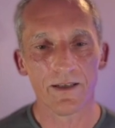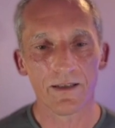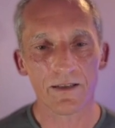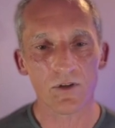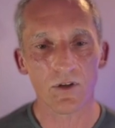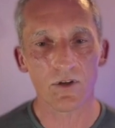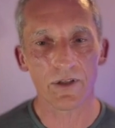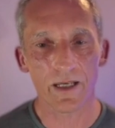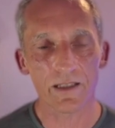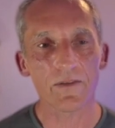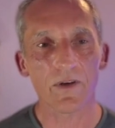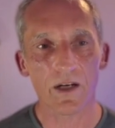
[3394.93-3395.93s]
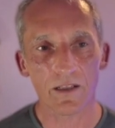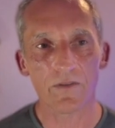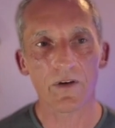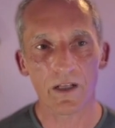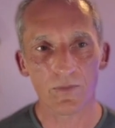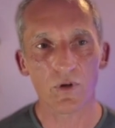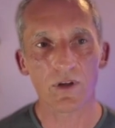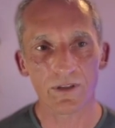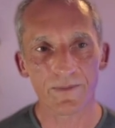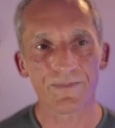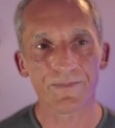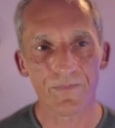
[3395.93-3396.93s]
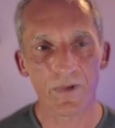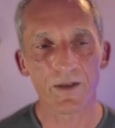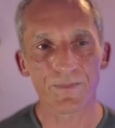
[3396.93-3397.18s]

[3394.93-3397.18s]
So yeah, it's a valid point. Yeah.